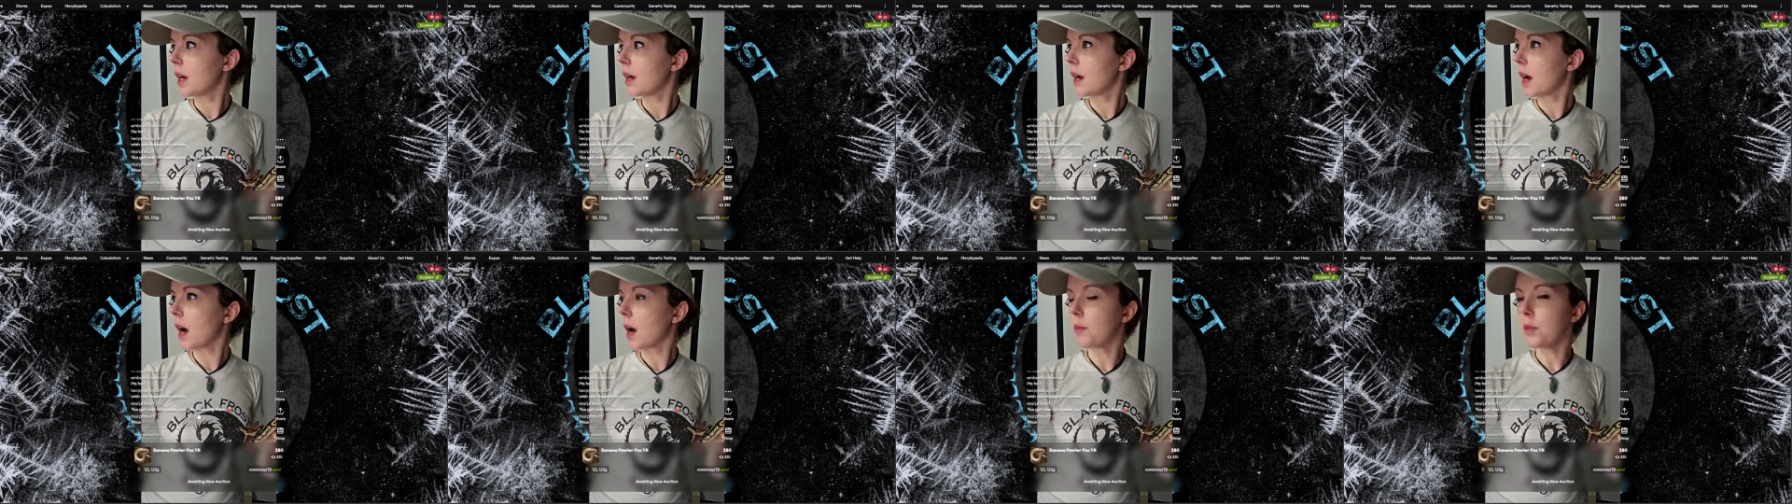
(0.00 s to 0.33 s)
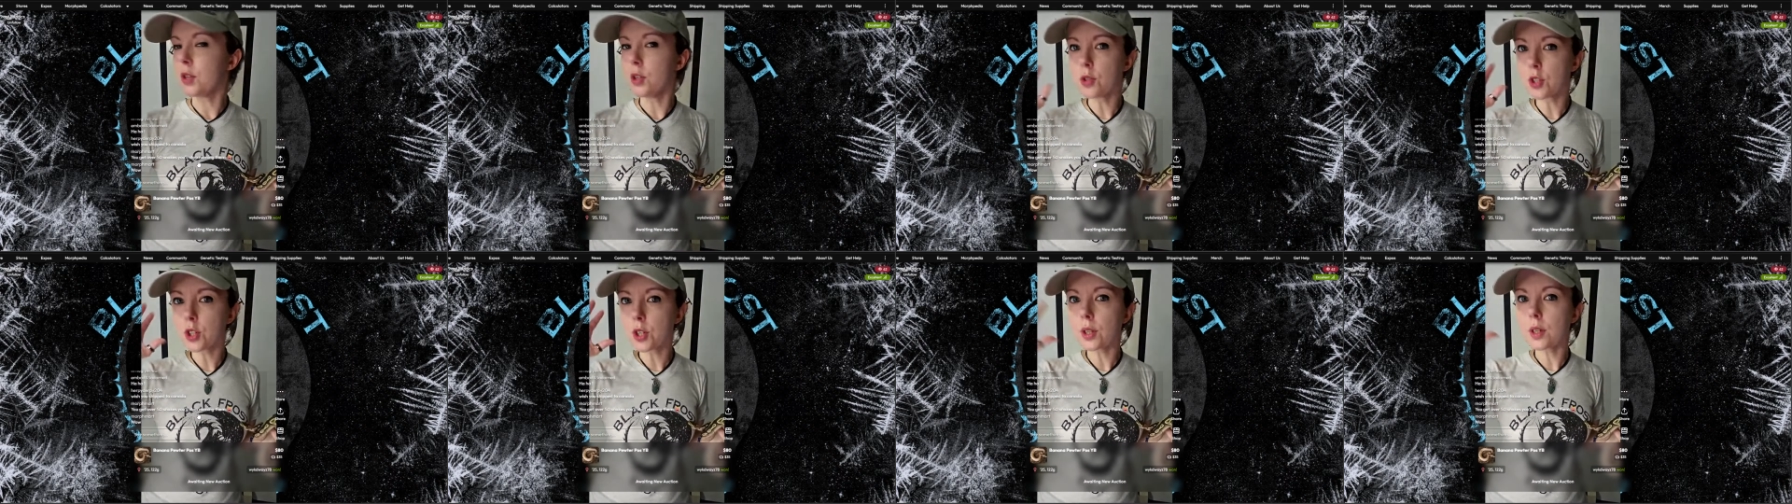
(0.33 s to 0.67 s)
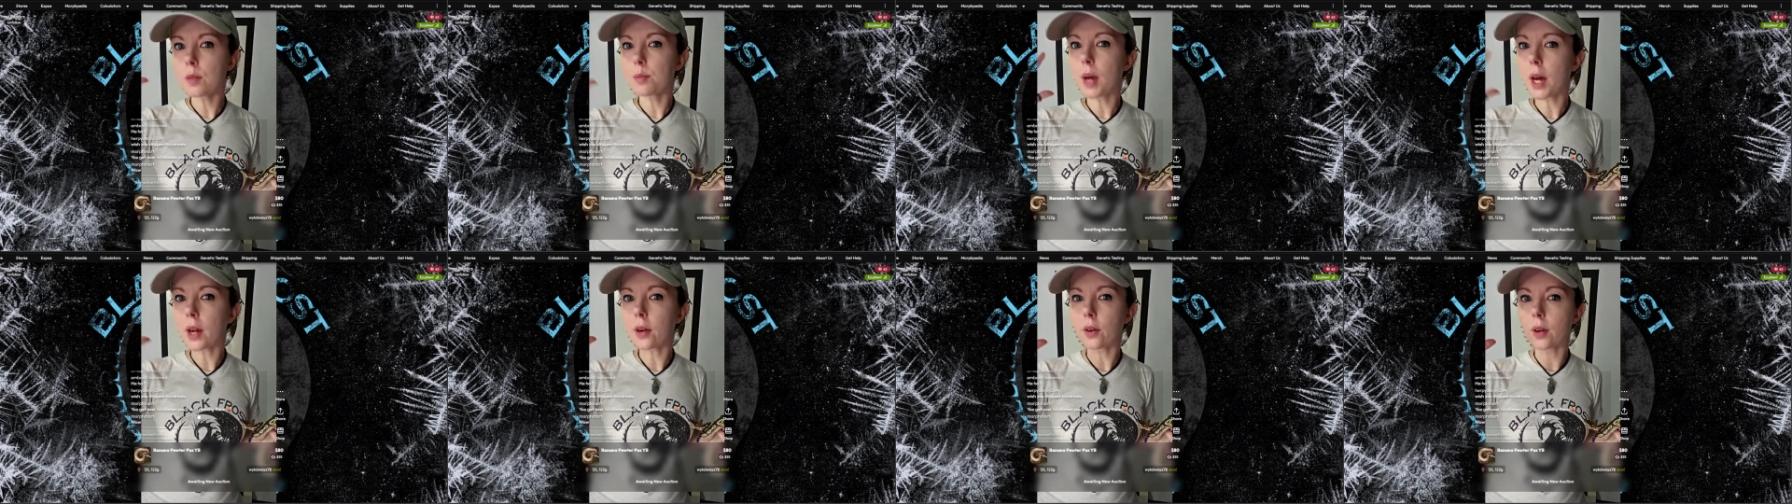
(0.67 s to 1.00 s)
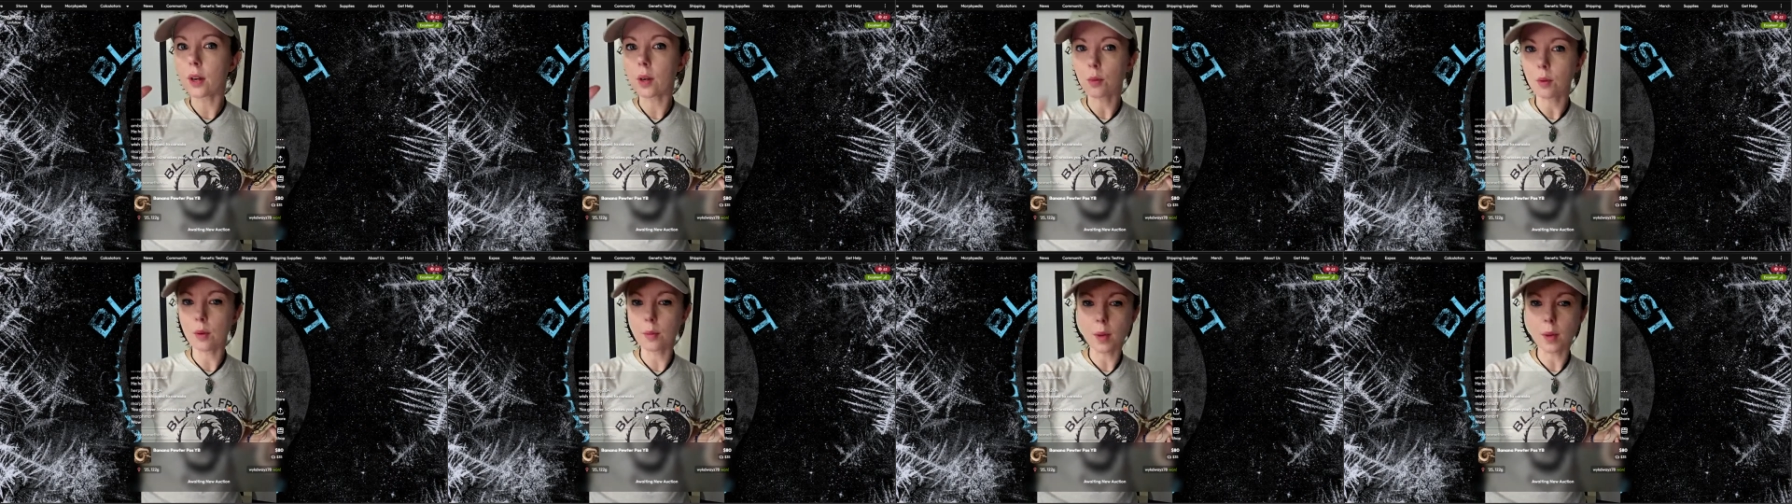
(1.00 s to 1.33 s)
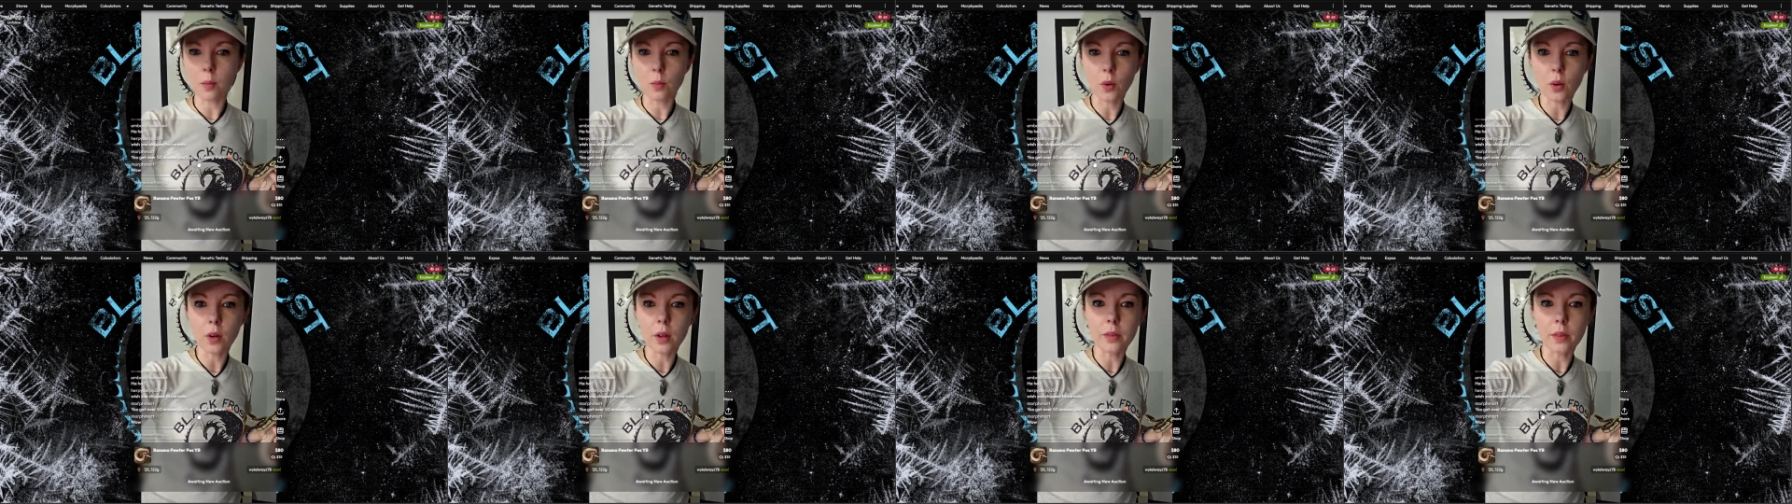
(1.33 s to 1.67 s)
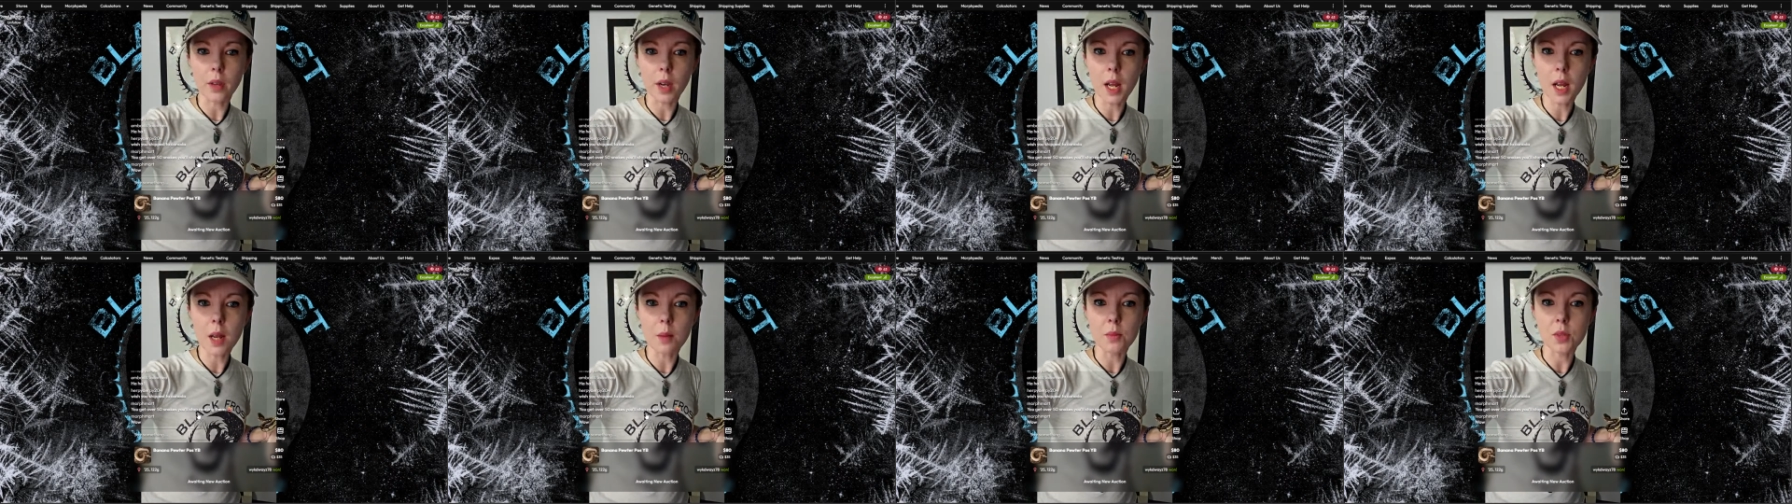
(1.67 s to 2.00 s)
I'm usually better at remembering the
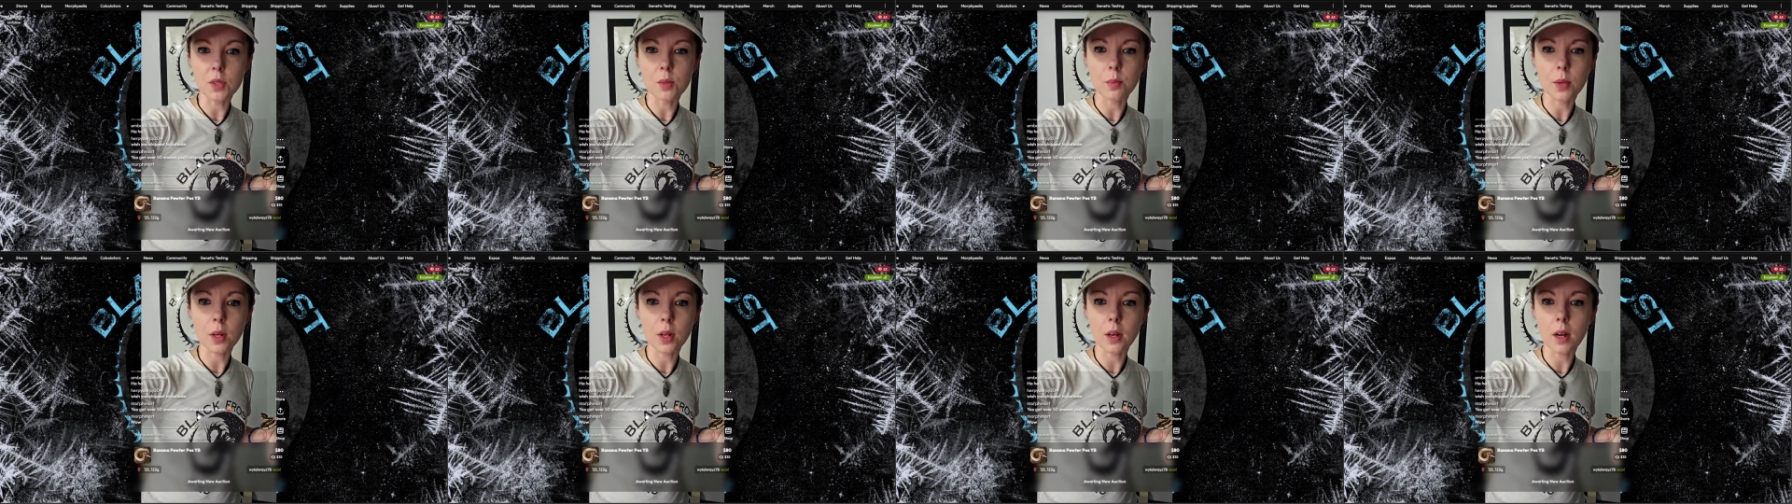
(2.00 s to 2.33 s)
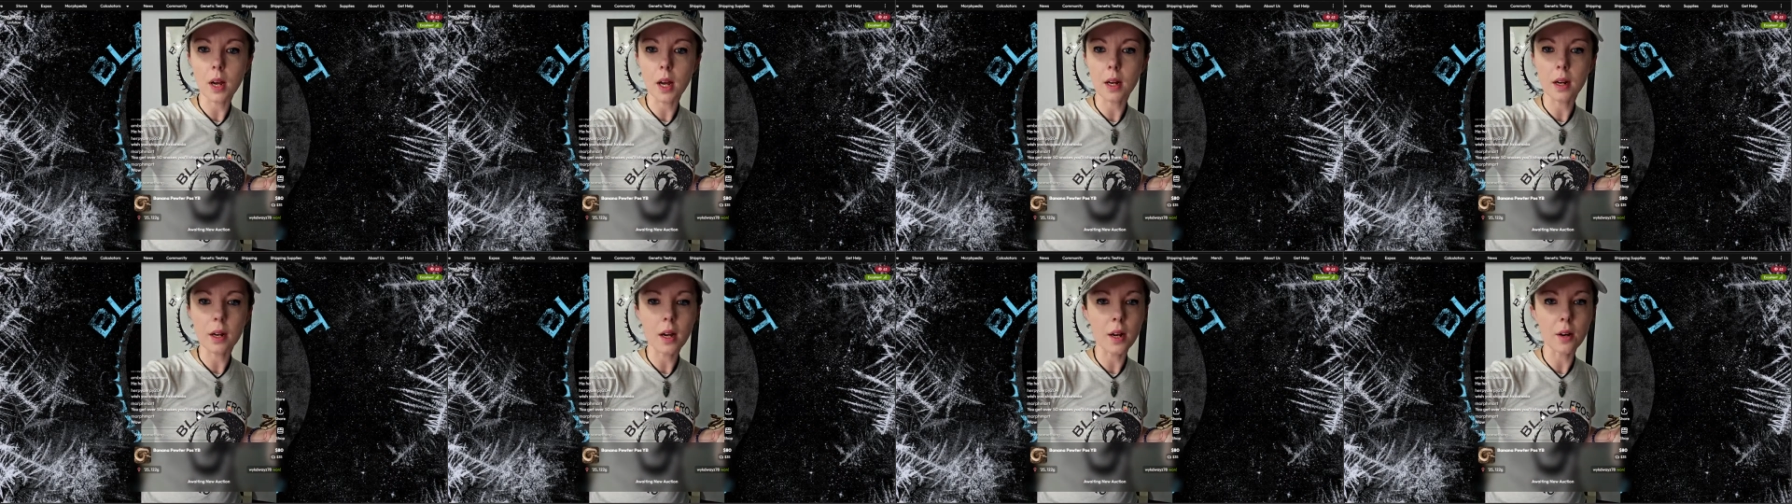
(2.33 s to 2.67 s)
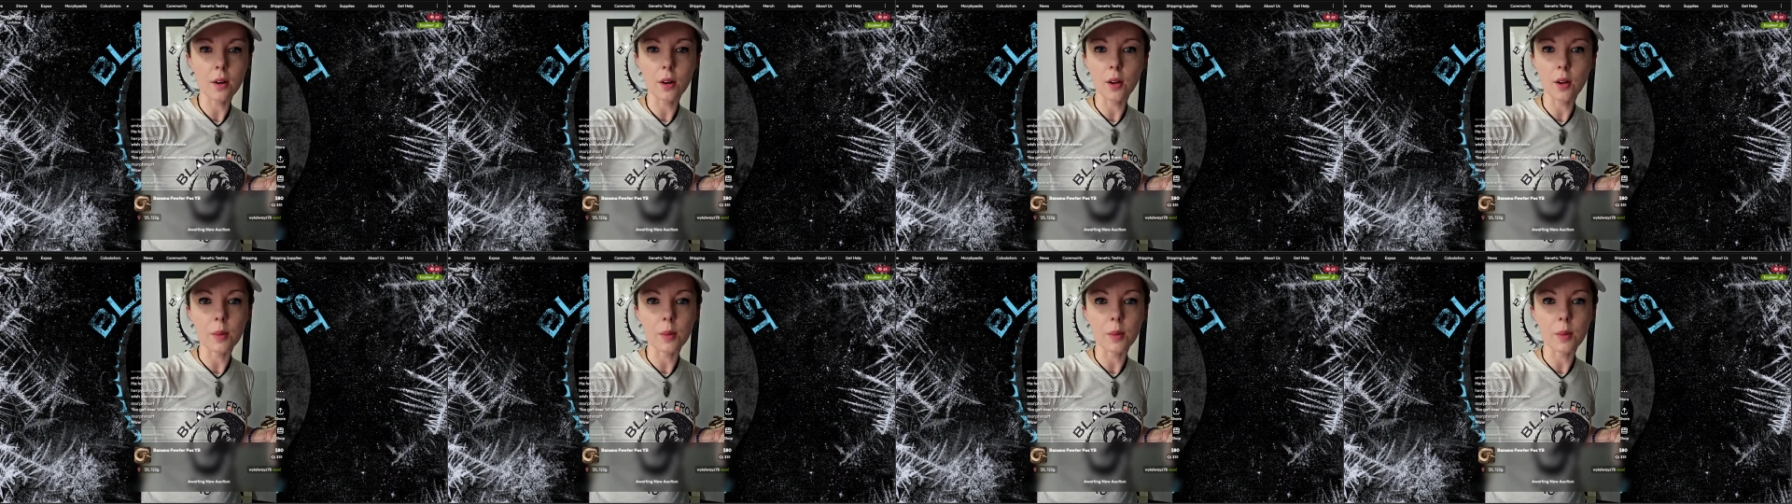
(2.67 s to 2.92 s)
names, but I don't know.